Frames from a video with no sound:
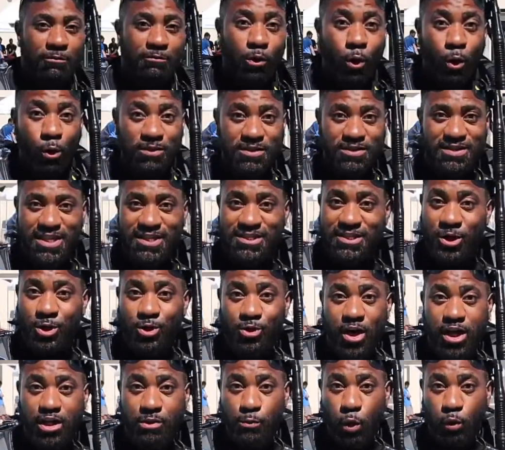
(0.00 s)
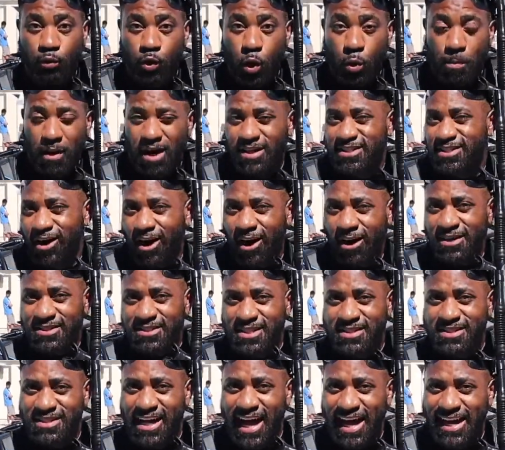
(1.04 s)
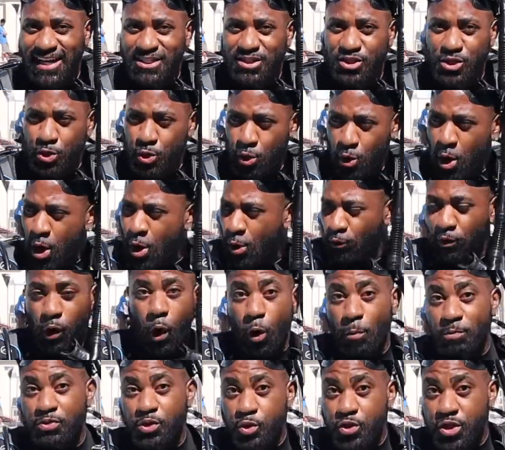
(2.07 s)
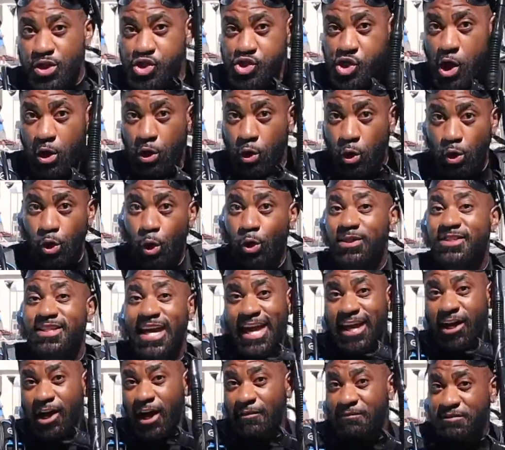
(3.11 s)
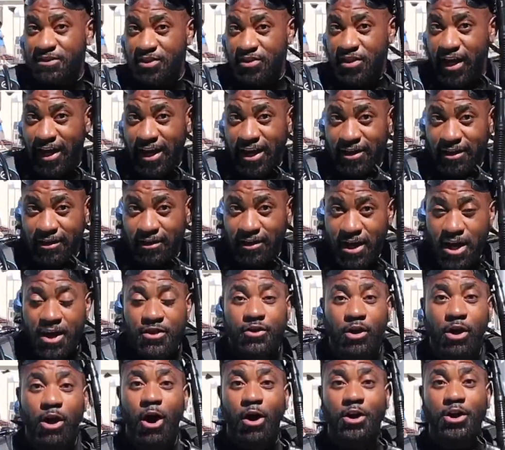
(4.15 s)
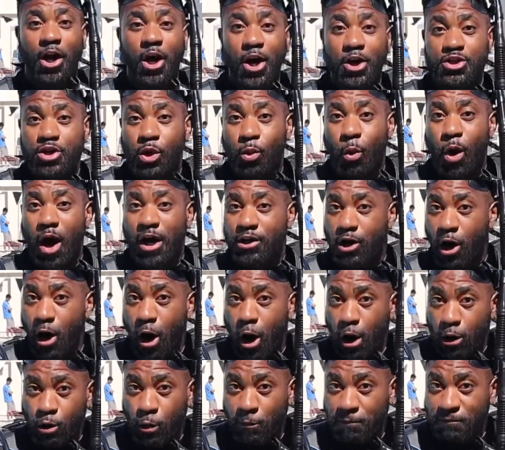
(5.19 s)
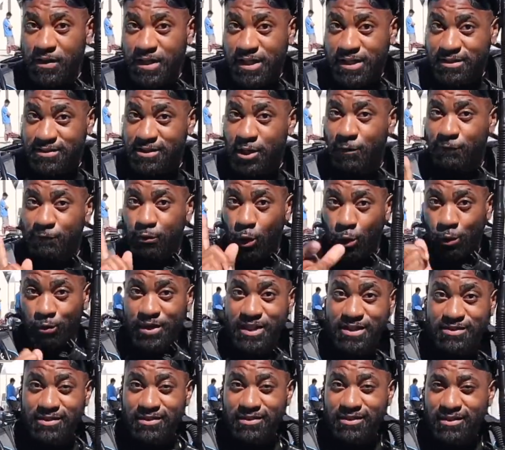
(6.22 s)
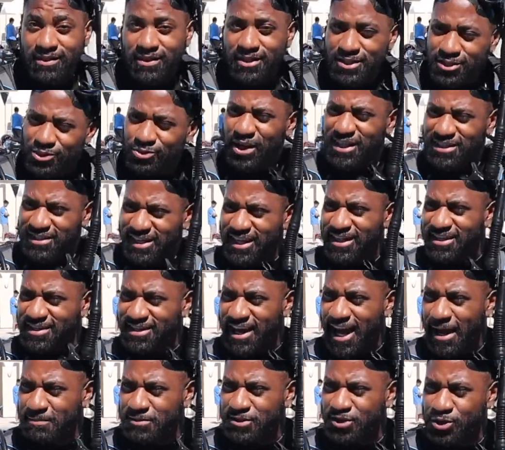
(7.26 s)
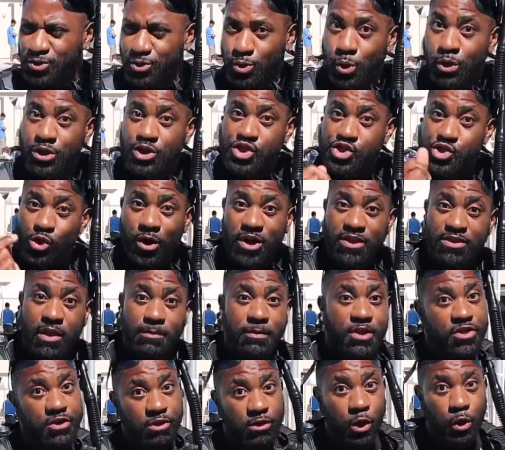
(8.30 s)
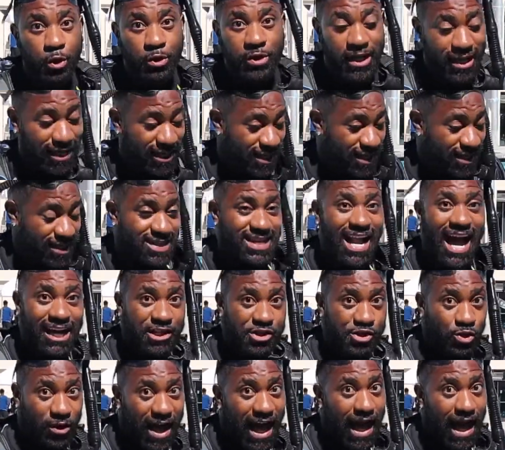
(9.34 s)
of course, these incredible robots aren't designed to roam through the jungle or take off into the air. They're called underwater ROVs for a reason. So I think it's time to join them in their own natural